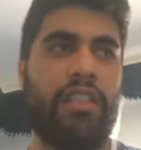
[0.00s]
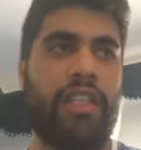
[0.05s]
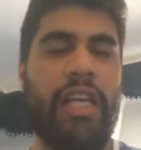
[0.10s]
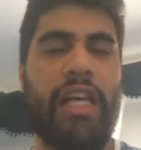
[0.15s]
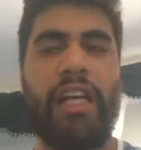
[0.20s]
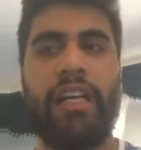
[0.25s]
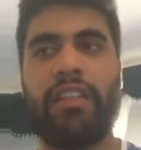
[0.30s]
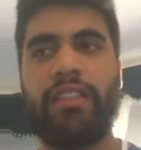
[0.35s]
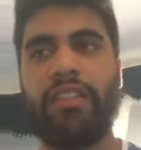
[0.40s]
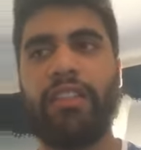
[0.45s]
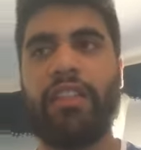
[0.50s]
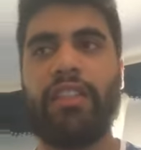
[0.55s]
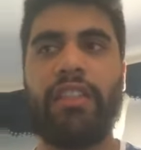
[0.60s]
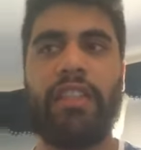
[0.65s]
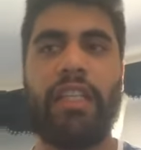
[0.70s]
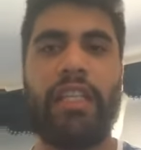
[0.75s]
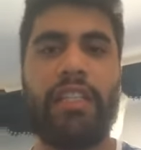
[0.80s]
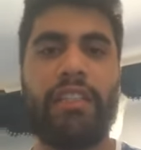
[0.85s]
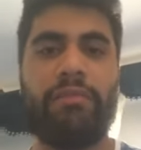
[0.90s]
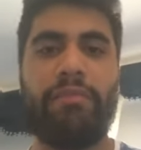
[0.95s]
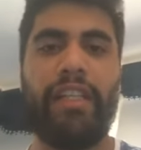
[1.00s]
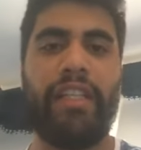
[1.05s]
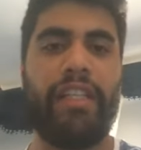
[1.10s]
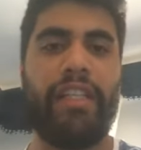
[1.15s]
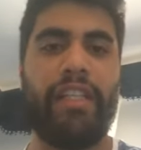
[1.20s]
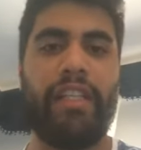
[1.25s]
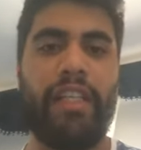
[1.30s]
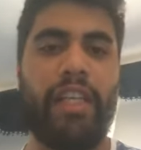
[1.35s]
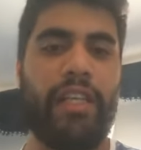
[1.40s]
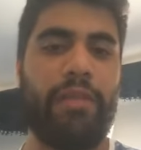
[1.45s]
has
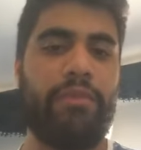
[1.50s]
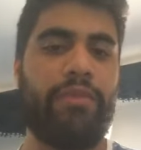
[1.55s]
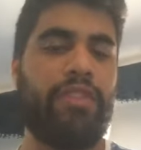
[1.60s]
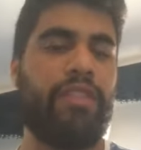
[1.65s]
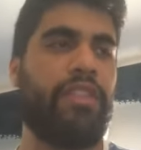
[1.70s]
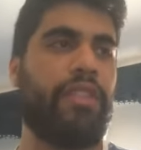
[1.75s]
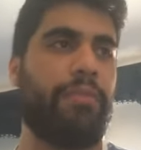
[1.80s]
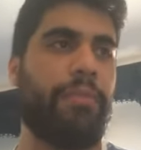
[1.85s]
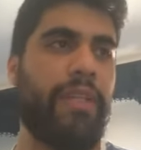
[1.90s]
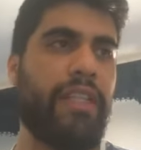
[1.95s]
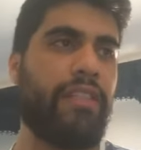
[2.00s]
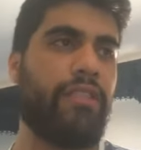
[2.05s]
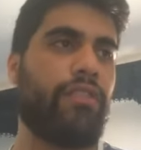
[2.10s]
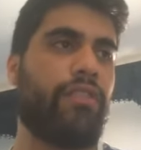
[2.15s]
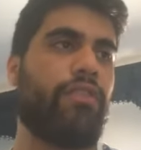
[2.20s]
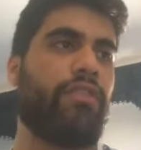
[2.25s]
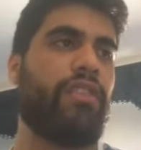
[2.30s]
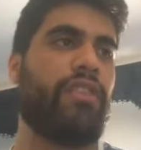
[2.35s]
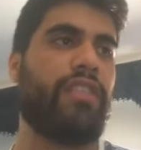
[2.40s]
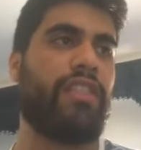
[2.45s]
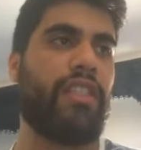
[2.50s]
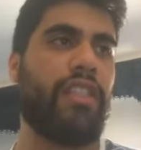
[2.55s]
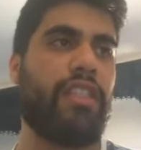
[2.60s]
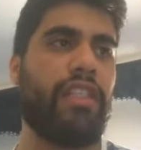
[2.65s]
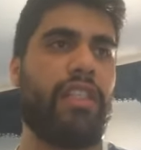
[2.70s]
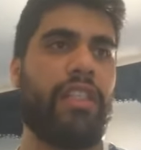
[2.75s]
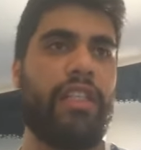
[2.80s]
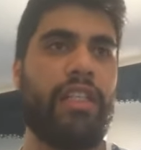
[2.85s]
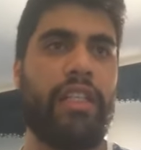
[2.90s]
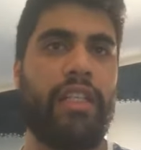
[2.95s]
many names, depends on the
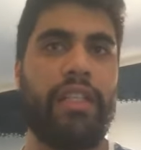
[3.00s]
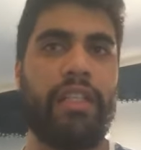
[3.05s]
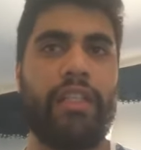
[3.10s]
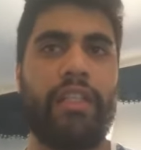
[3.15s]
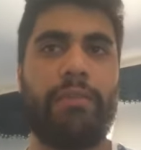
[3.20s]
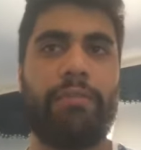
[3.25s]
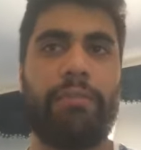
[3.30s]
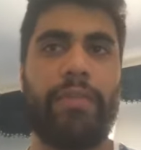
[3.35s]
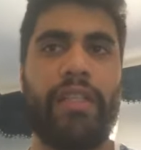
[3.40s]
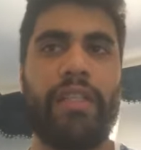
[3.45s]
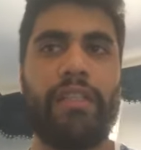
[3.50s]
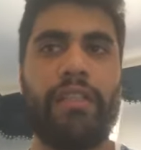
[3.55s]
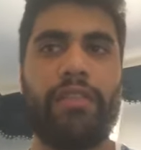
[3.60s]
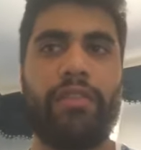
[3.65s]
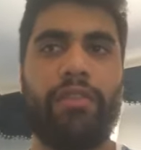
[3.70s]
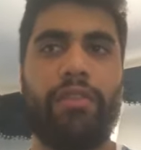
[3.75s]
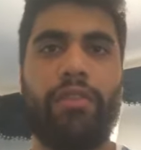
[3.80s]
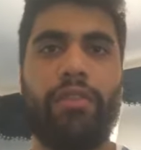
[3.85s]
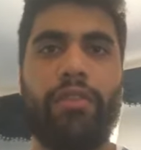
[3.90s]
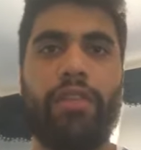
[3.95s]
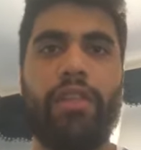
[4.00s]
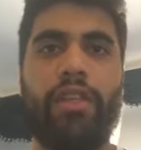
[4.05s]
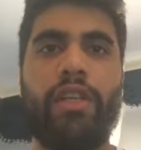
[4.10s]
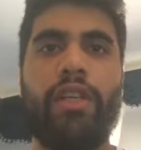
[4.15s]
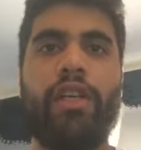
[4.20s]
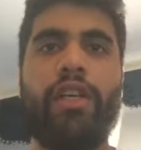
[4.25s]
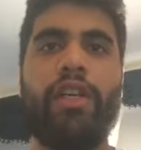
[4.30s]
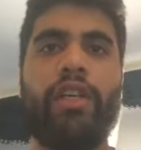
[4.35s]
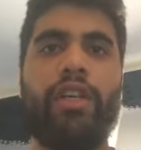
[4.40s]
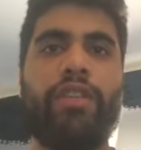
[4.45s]
city and depends on the
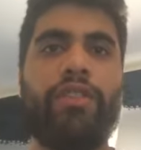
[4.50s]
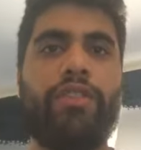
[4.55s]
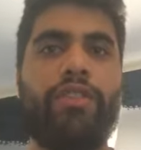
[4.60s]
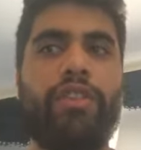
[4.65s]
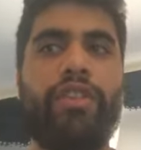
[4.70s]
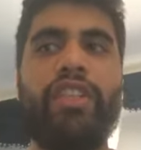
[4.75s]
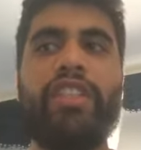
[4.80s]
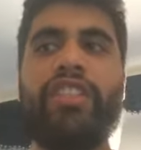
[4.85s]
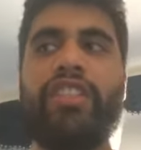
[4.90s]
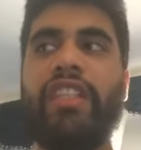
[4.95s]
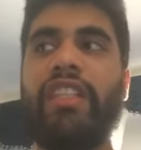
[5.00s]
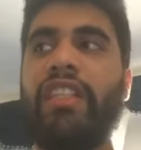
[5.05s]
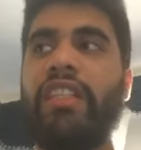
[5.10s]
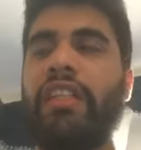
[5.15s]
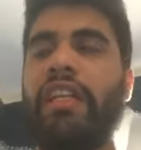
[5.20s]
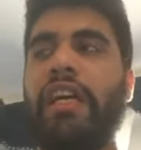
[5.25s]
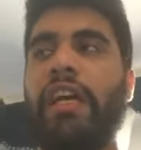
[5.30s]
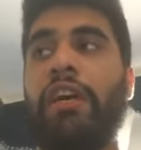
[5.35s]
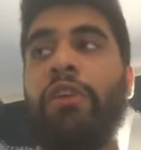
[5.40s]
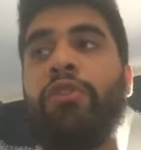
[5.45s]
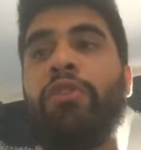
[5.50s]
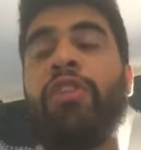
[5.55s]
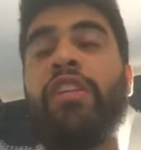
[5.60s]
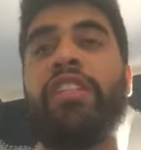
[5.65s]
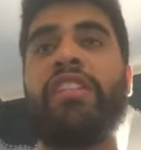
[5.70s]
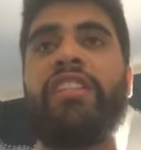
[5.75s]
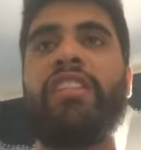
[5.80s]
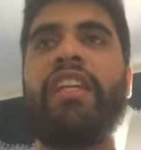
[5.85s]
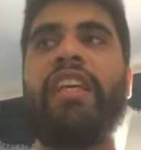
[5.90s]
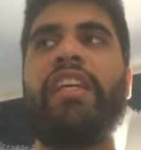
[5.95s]
region, and
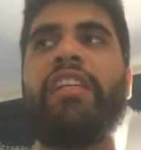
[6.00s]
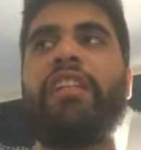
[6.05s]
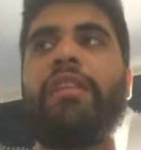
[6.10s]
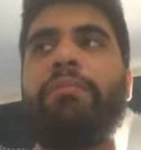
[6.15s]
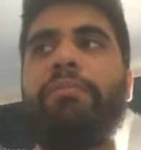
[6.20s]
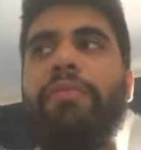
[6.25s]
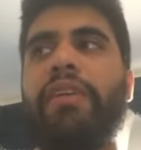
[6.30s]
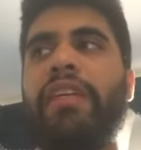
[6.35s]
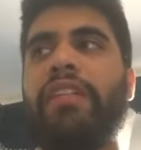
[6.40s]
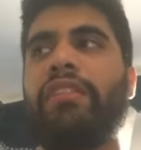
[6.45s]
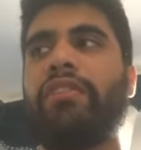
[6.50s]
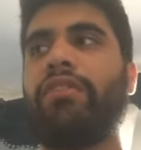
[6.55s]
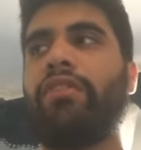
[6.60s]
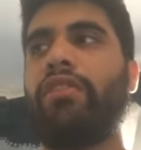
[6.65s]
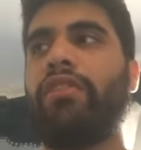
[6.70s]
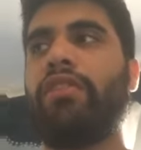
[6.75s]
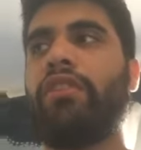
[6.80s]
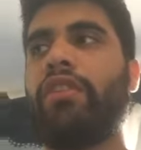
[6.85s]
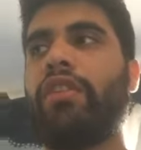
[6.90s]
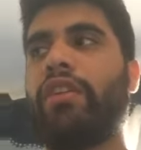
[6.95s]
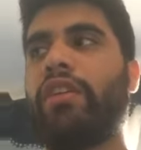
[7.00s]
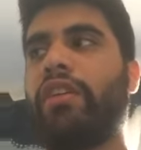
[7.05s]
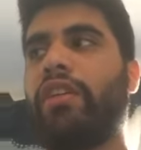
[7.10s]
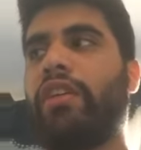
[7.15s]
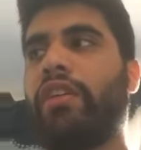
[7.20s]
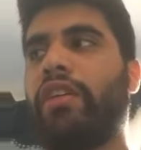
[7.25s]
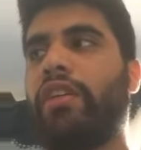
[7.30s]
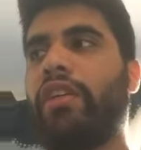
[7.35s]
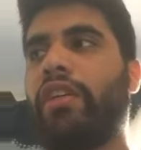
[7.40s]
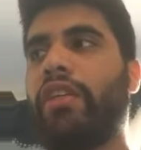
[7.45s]
let's say depends on
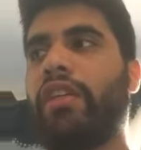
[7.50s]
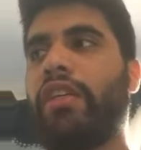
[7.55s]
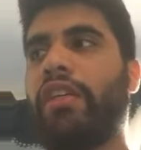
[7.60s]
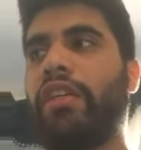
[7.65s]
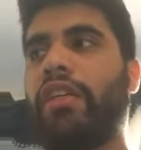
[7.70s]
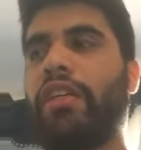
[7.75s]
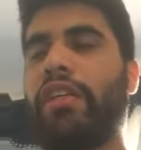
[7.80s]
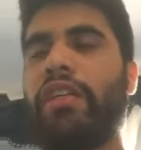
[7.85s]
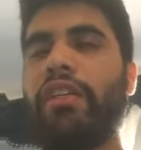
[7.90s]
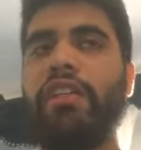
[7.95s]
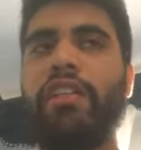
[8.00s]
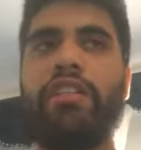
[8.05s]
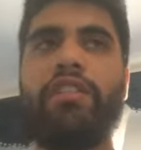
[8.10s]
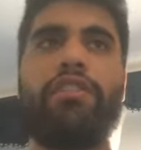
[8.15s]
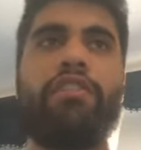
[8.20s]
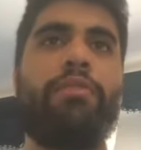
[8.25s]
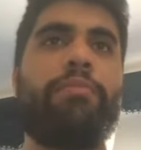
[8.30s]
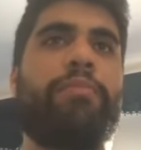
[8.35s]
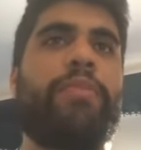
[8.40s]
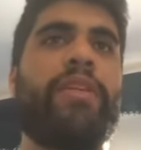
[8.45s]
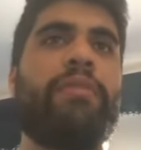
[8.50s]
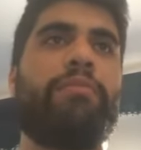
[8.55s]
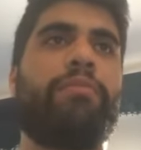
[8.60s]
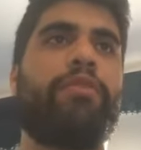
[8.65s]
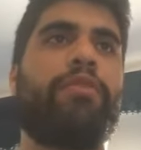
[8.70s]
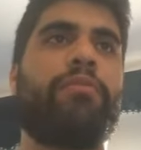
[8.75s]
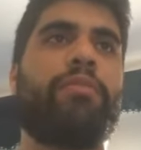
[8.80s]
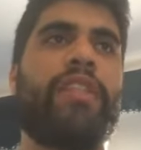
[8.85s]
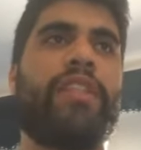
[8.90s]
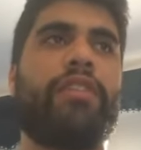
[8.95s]
the
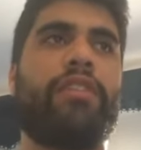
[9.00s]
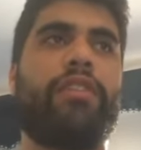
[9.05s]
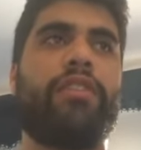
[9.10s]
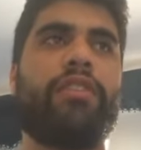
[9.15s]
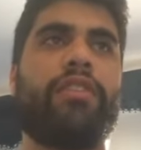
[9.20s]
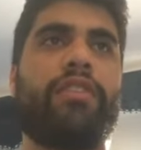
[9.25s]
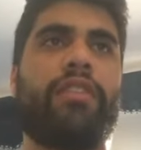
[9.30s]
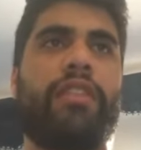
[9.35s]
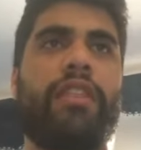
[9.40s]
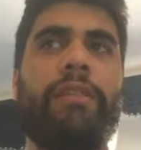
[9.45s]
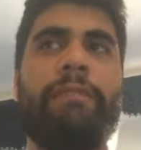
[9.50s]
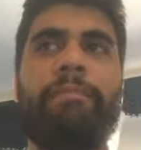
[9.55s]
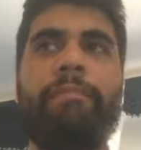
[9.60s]
people, because